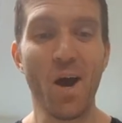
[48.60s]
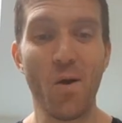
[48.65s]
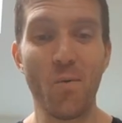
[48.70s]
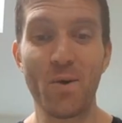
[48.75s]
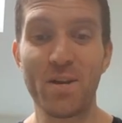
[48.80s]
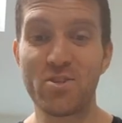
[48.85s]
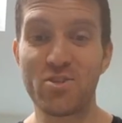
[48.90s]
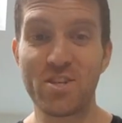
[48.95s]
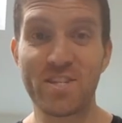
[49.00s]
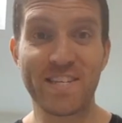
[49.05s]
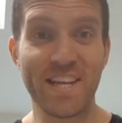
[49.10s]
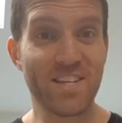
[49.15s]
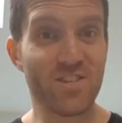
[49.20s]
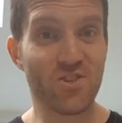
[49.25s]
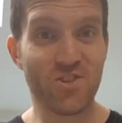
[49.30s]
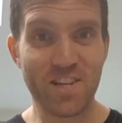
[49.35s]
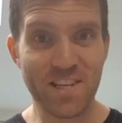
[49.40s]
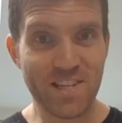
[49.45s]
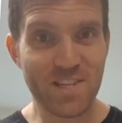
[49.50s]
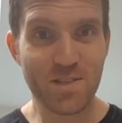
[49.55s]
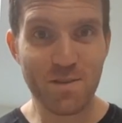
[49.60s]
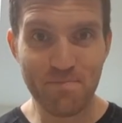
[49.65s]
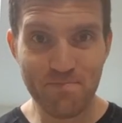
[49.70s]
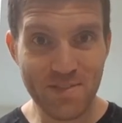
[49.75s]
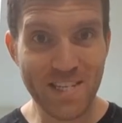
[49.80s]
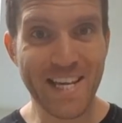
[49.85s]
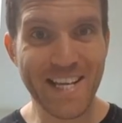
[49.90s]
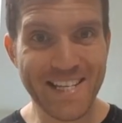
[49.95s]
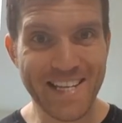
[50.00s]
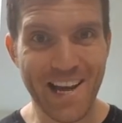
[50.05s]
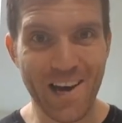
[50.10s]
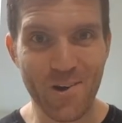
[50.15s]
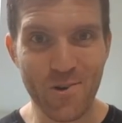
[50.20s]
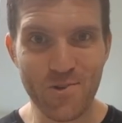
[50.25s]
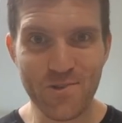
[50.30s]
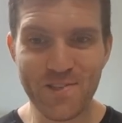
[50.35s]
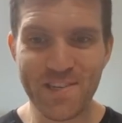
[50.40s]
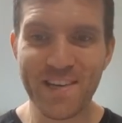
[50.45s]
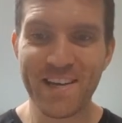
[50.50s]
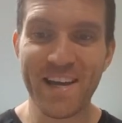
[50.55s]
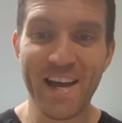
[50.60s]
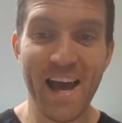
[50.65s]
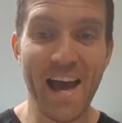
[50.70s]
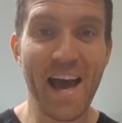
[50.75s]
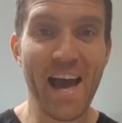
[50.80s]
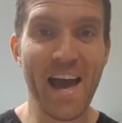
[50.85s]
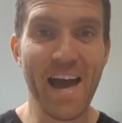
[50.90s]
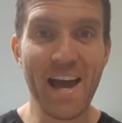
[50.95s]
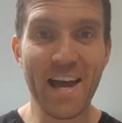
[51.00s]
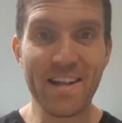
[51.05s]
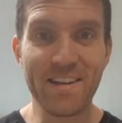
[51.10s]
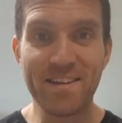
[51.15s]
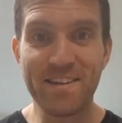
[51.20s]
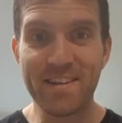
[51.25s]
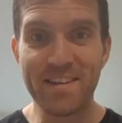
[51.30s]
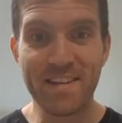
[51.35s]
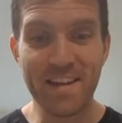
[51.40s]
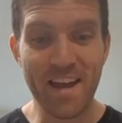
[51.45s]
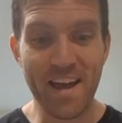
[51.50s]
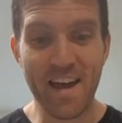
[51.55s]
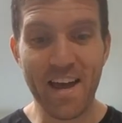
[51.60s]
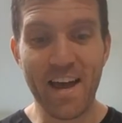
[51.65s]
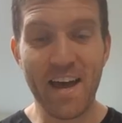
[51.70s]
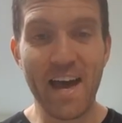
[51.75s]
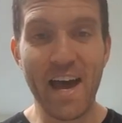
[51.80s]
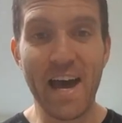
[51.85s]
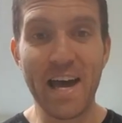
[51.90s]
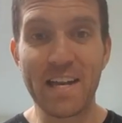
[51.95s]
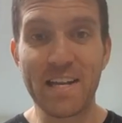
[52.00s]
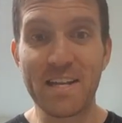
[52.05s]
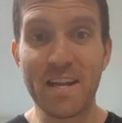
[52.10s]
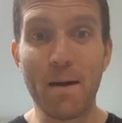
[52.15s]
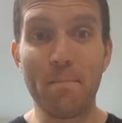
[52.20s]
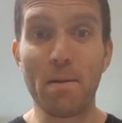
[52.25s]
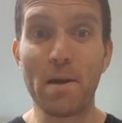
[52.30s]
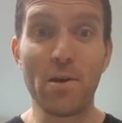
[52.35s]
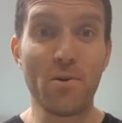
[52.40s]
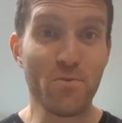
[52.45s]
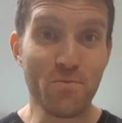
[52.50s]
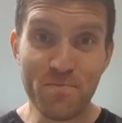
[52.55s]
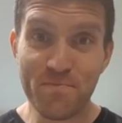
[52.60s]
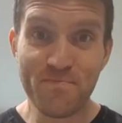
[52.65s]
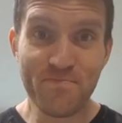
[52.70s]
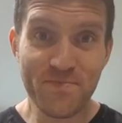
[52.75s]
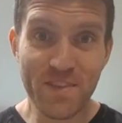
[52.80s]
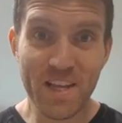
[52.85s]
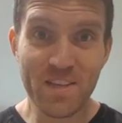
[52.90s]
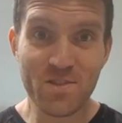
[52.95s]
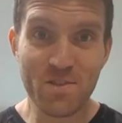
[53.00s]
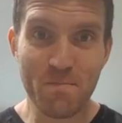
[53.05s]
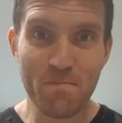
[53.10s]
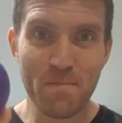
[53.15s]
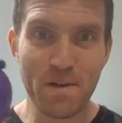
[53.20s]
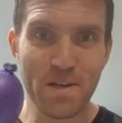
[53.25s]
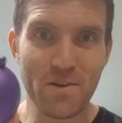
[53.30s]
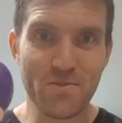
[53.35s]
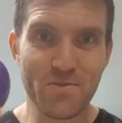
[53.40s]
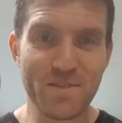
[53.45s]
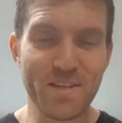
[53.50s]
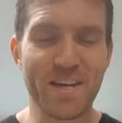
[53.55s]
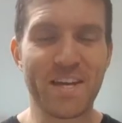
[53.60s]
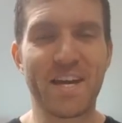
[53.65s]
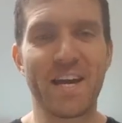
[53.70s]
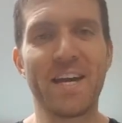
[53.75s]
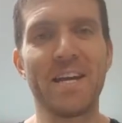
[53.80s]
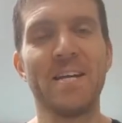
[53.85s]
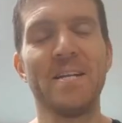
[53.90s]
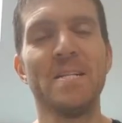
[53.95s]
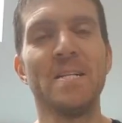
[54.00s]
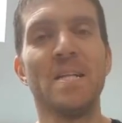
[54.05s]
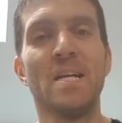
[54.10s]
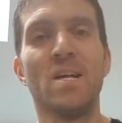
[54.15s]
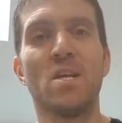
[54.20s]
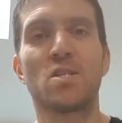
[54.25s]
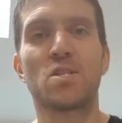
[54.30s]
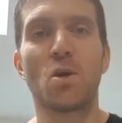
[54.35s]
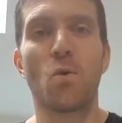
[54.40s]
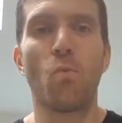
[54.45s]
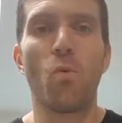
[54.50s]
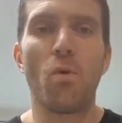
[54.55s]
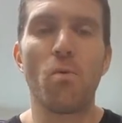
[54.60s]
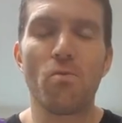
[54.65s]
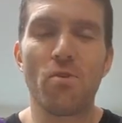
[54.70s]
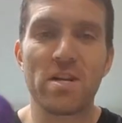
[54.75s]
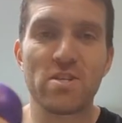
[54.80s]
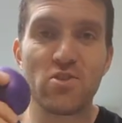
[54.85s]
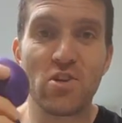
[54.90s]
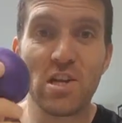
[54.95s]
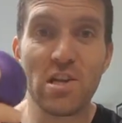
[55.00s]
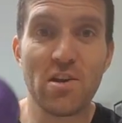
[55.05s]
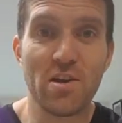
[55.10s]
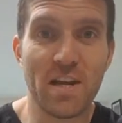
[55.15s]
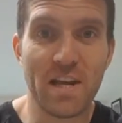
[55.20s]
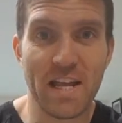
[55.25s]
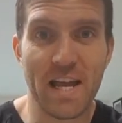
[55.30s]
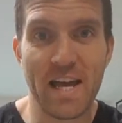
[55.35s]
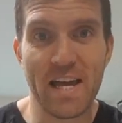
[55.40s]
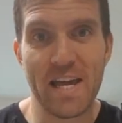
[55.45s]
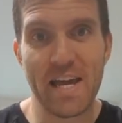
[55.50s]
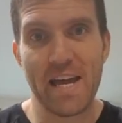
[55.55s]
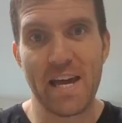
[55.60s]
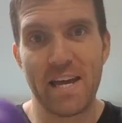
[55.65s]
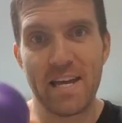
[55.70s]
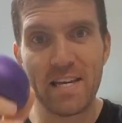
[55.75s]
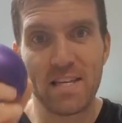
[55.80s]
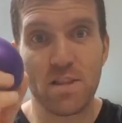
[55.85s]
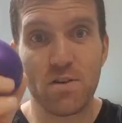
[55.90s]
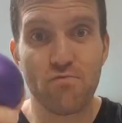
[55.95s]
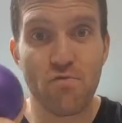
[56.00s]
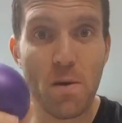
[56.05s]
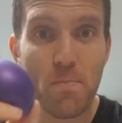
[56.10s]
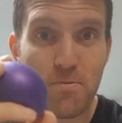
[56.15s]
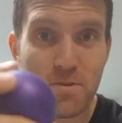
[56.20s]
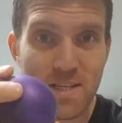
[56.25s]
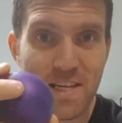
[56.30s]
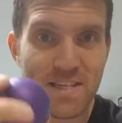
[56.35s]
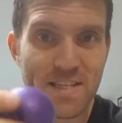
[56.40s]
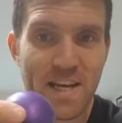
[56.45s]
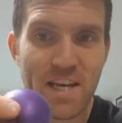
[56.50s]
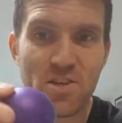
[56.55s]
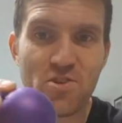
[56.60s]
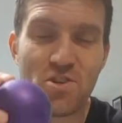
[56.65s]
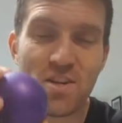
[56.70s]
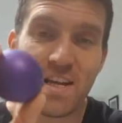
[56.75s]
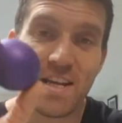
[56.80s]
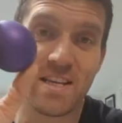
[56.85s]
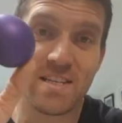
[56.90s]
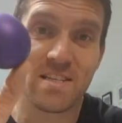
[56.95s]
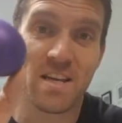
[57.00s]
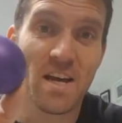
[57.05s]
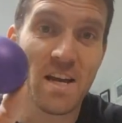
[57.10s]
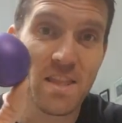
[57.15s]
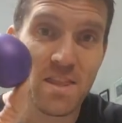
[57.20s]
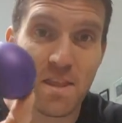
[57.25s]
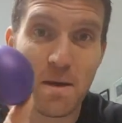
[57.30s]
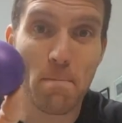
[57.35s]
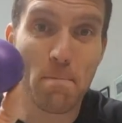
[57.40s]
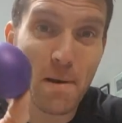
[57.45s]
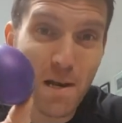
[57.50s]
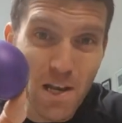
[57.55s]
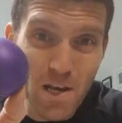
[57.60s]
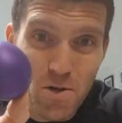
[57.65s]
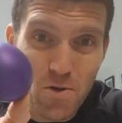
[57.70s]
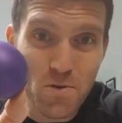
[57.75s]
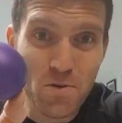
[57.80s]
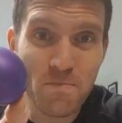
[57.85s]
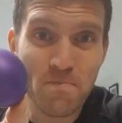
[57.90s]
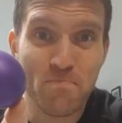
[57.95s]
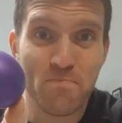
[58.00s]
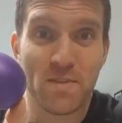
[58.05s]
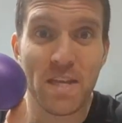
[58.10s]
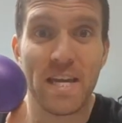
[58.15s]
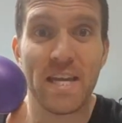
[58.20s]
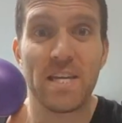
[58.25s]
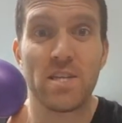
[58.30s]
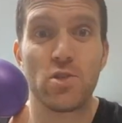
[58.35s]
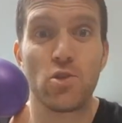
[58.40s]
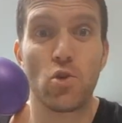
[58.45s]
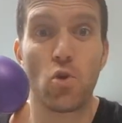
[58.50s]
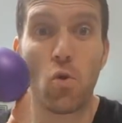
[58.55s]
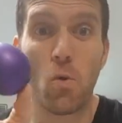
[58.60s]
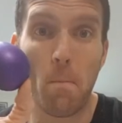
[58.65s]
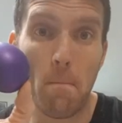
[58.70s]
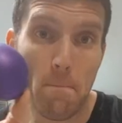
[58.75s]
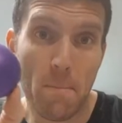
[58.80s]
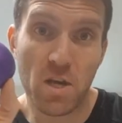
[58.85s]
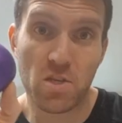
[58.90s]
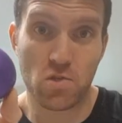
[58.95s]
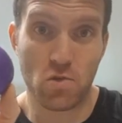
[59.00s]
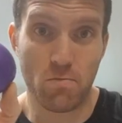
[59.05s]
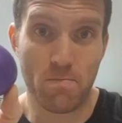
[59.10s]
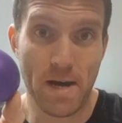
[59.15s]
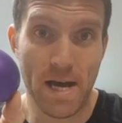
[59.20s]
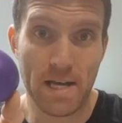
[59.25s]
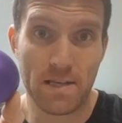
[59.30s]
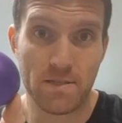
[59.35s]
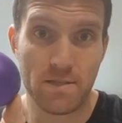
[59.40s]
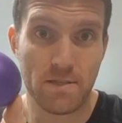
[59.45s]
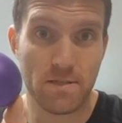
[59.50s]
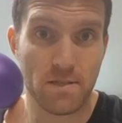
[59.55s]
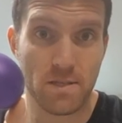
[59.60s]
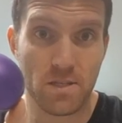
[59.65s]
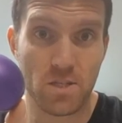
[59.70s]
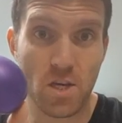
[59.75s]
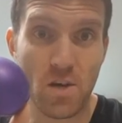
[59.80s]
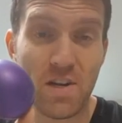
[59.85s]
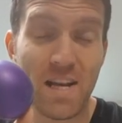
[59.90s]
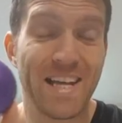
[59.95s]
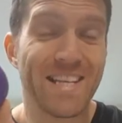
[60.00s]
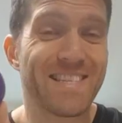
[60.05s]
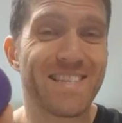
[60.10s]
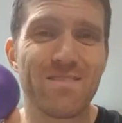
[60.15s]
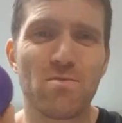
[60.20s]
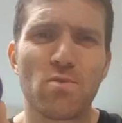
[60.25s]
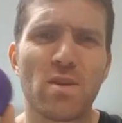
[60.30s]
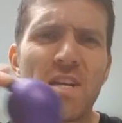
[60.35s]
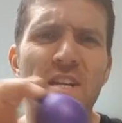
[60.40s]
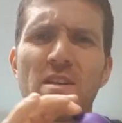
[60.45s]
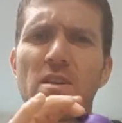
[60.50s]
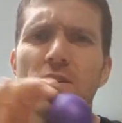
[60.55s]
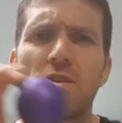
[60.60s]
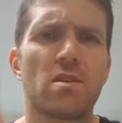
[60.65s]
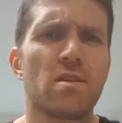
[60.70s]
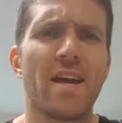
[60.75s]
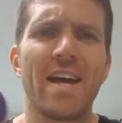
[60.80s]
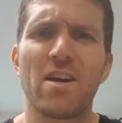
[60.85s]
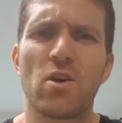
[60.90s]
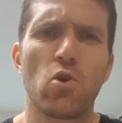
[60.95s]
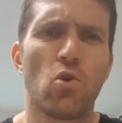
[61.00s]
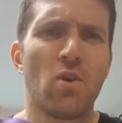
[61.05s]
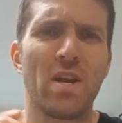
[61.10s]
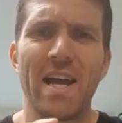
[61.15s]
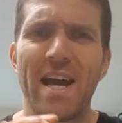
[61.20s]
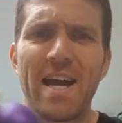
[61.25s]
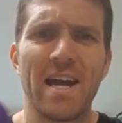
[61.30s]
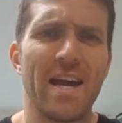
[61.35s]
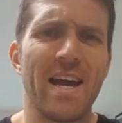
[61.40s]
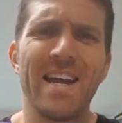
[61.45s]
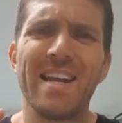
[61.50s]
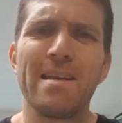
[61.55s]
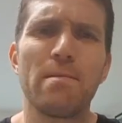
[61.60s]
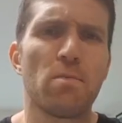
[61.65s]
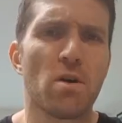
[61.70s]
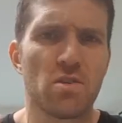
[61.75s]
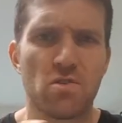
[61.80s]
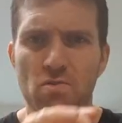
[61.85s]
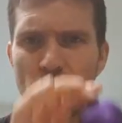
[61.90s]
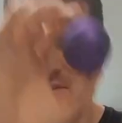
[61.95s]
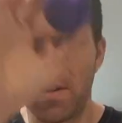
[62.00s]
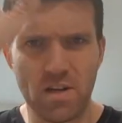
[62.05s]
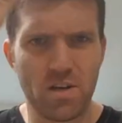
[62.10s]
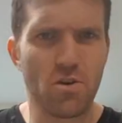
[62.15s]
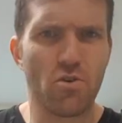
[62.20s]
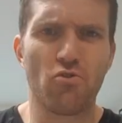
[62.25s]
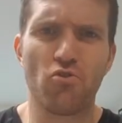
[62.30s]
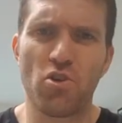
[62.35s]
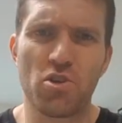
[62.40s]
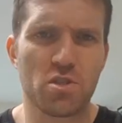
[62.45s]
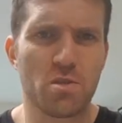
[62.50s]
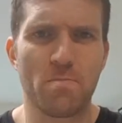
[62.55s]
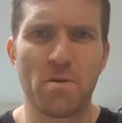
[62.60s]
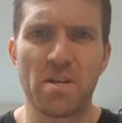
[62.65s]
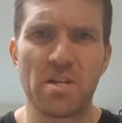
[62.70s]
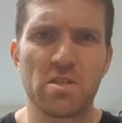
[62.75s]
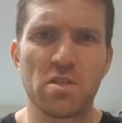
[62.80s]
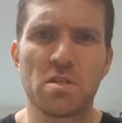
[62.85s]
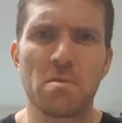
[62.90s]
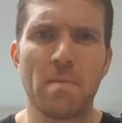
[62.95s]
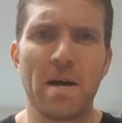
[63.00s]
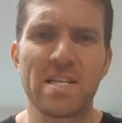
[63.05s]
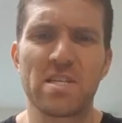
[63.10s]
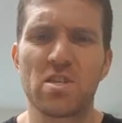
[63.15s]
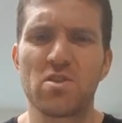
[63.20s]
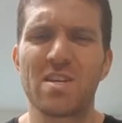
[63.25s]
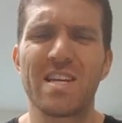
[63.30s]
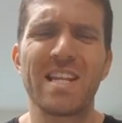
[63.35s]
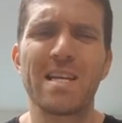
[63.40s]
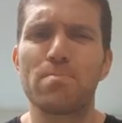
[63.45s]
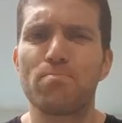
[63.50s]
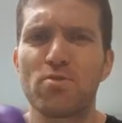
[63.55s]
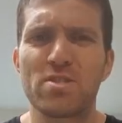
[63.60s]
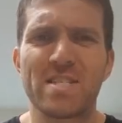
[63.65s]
which essentially is some tea towels and a balloon and some balloons. Okay, so what we're actually looking at here is the representation is the balloon is your muscle mass. So we're going to call it any muscle across the body. It doesn't matter. So let's